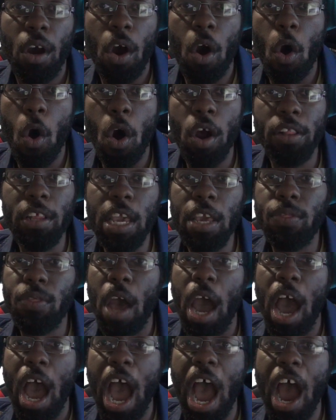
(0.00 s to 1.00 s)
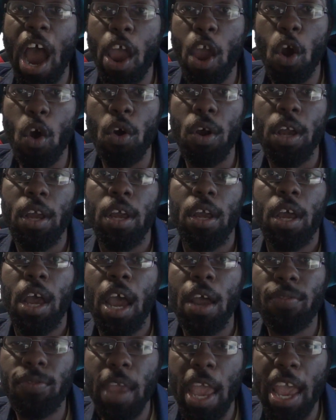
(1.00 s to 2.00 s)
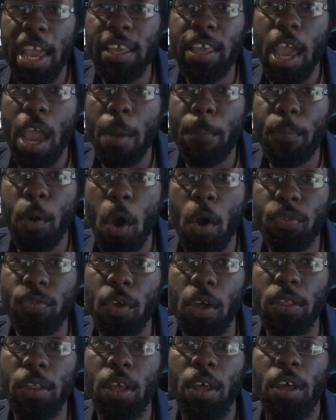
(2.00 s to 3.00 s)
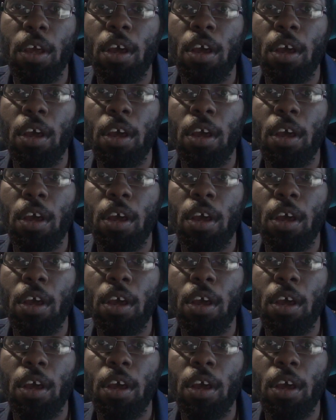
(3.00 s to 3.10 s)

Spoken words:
Or at least hire a dedicated person